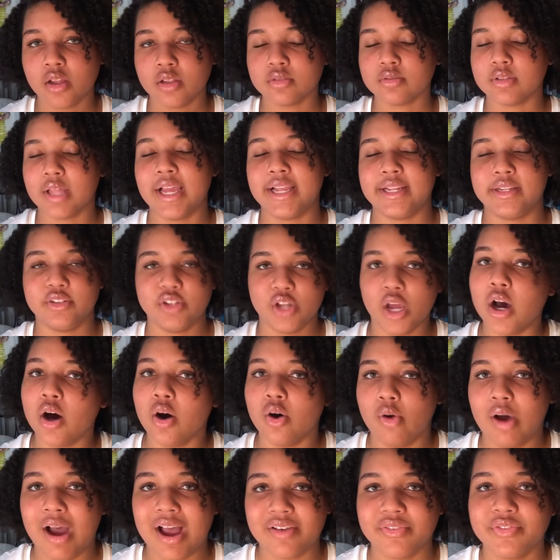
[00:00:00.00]
Like,
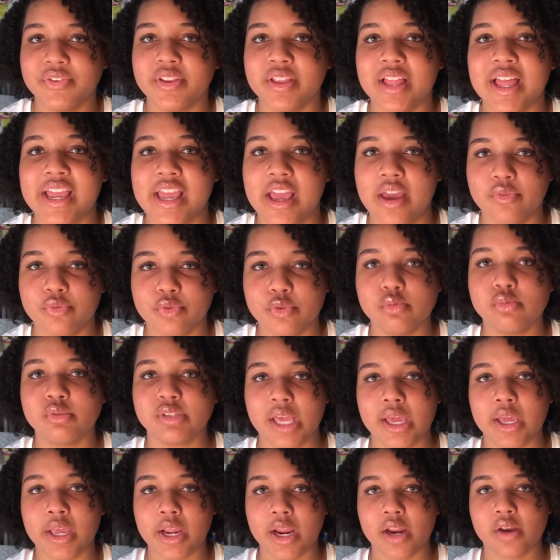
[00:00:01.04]
no. I feel like if you
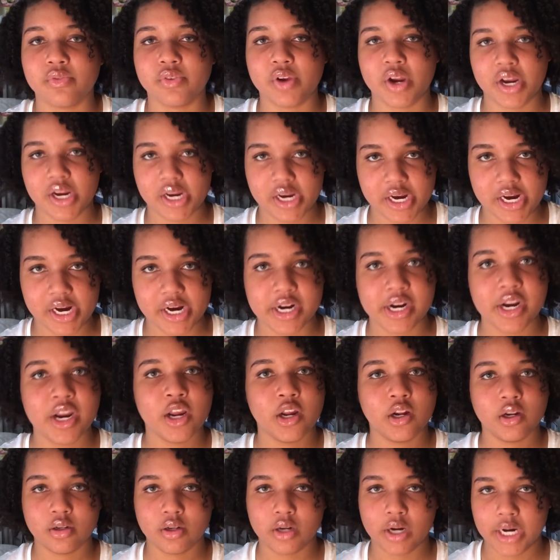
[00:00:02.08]
take care of your hair
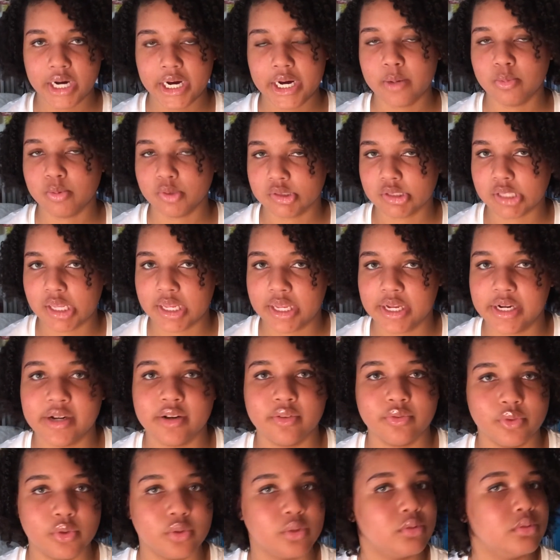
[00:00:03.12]
will take care
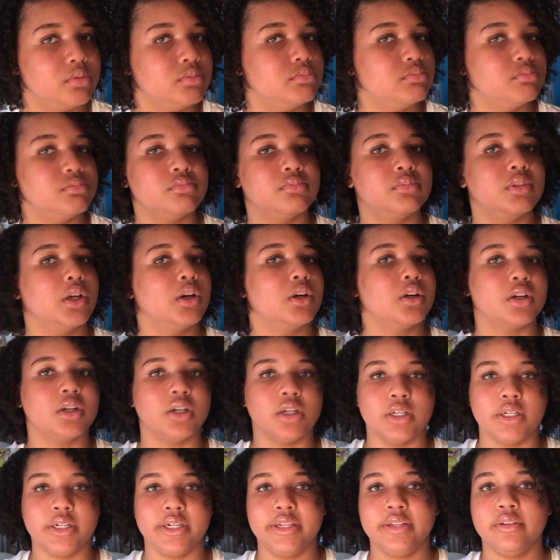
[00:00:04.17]
of you. Look
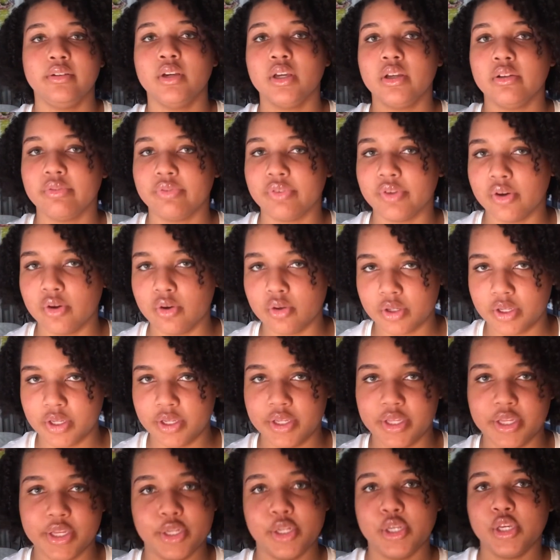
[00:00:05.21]
good, feel
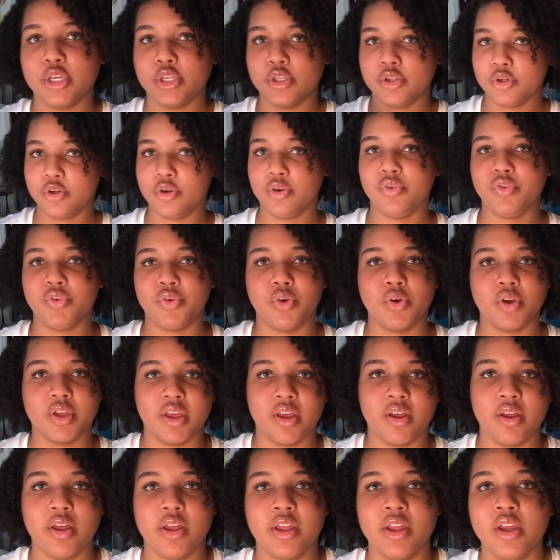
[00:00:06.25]
good, you'll feel
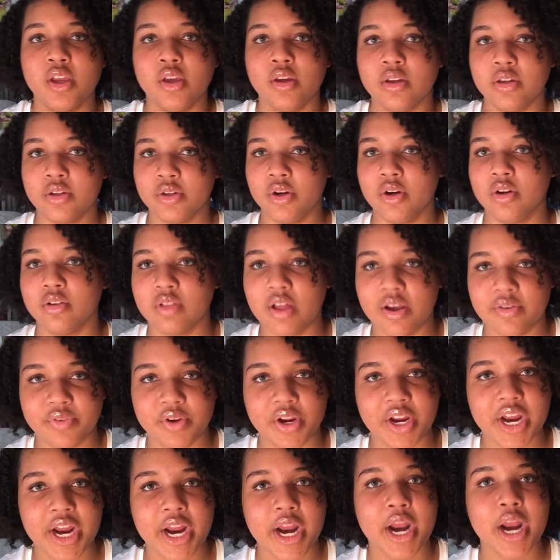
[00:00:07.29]
good, you'll love
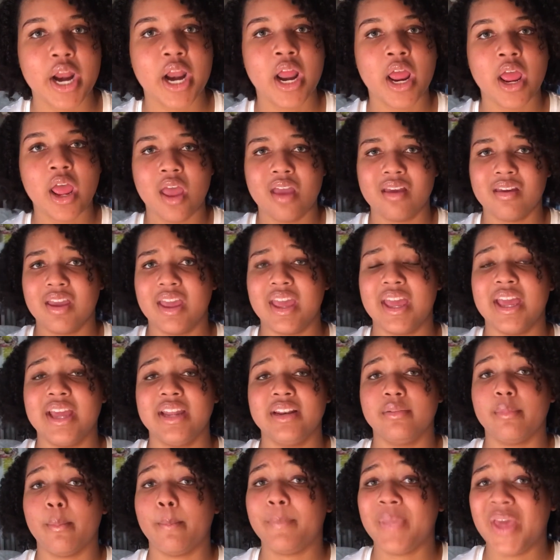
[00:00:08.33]
your hair.
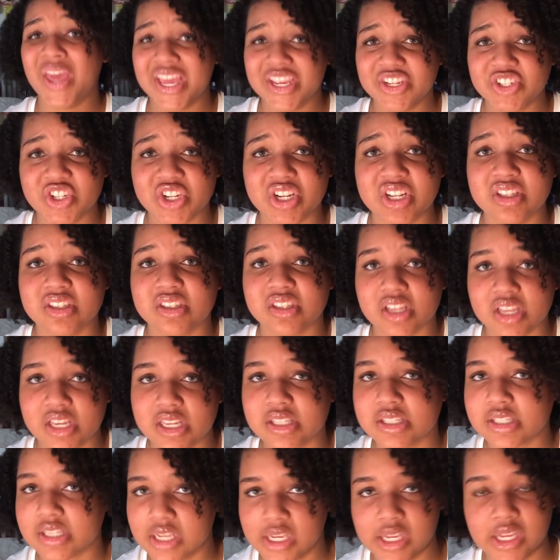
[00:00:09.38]
And patience
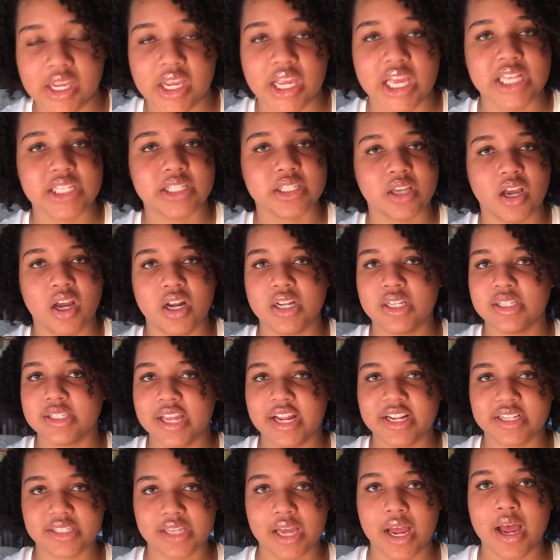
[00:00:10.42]
is key. It's going to
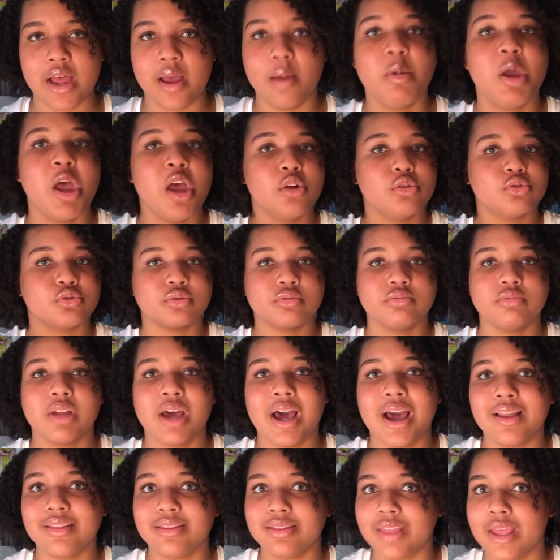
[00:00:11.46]
take time. Do
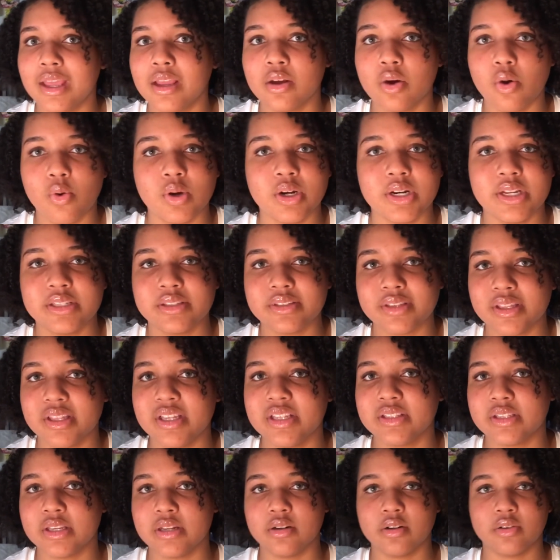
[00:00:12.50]
not think going into
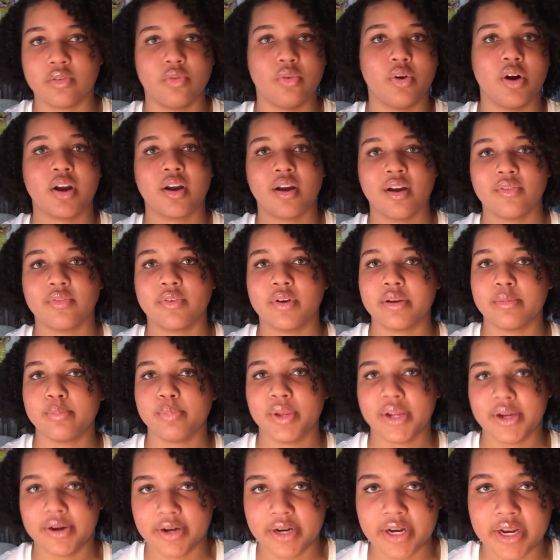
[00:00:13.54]
this in a recovering
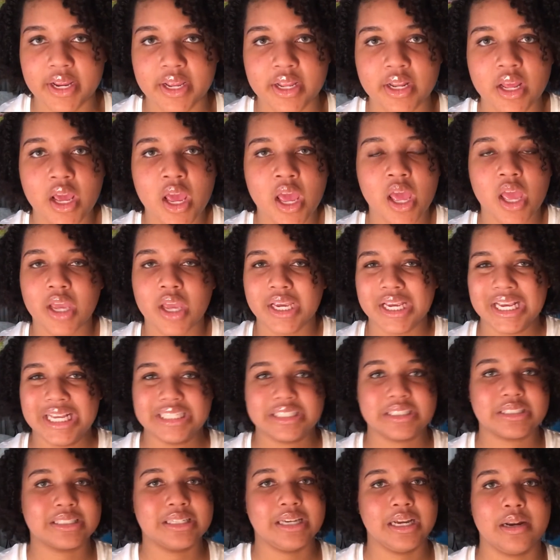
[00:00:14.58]
period,
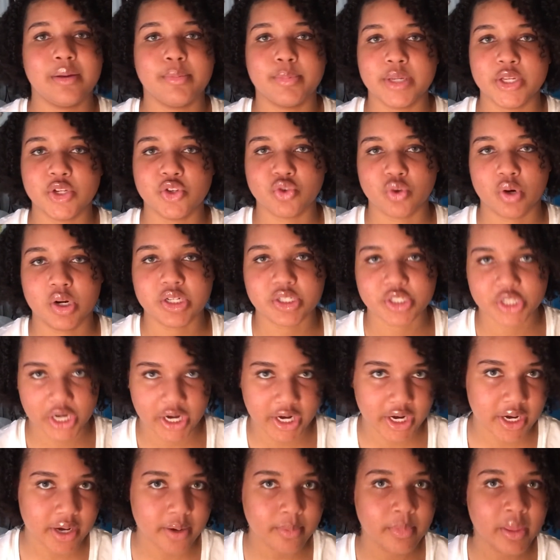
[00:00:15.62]
it's going to be short
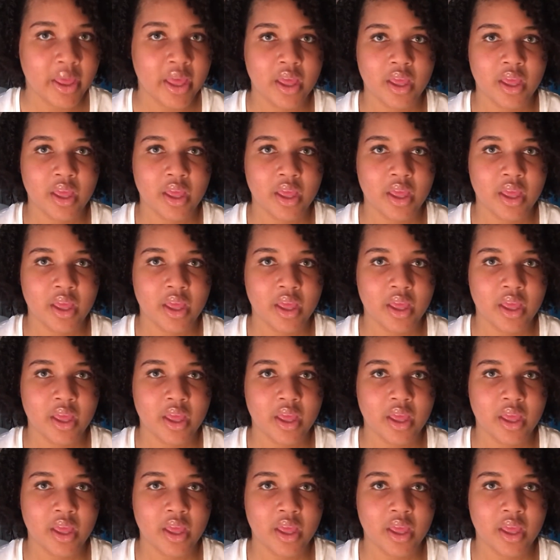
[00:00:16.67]
term.